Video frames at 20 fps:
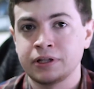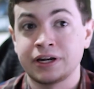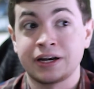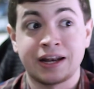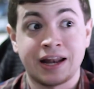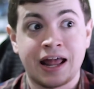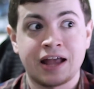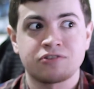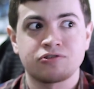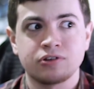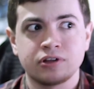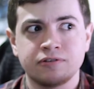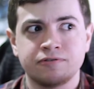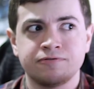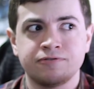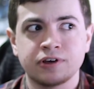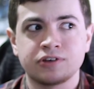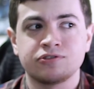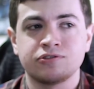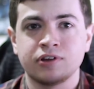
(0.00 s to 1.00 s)
and it actually
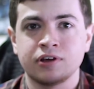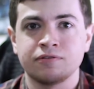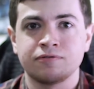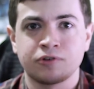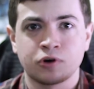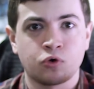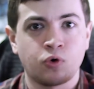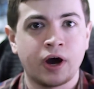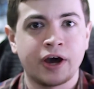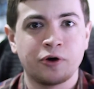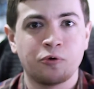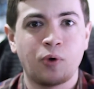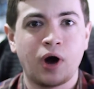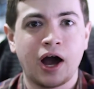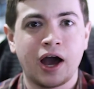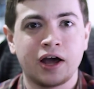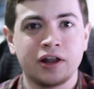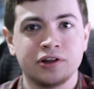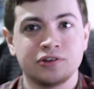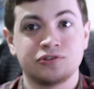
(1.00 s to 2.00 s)
fixed it for quite a
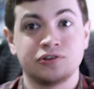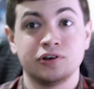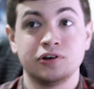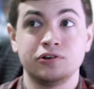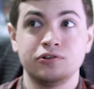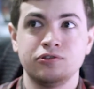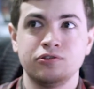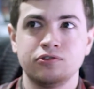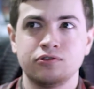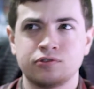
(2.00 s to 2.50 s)
while until